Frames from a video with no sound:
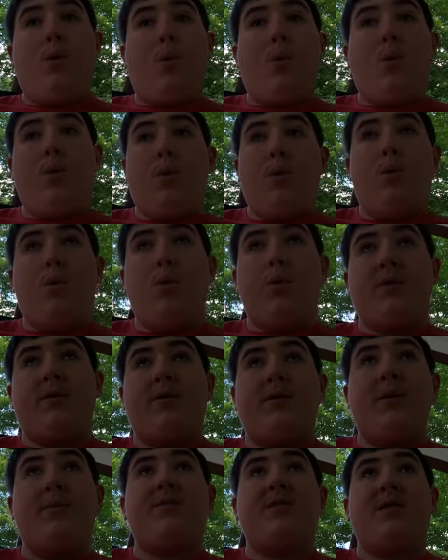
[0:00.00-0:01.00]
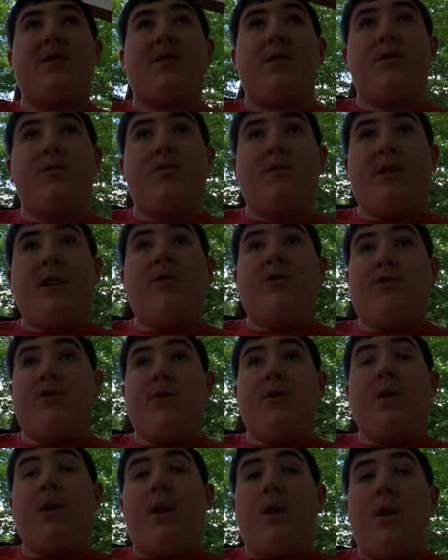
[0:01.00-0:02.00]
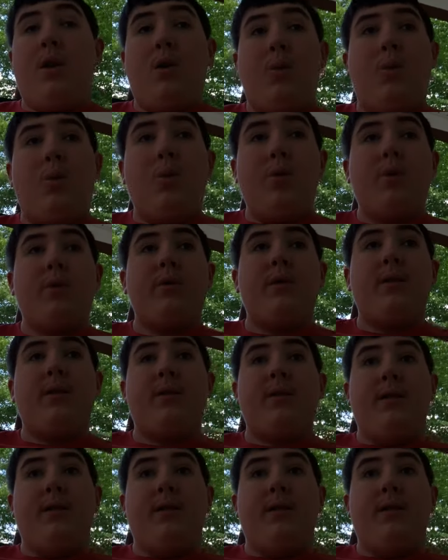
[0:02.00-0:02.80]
or substitute teacher, or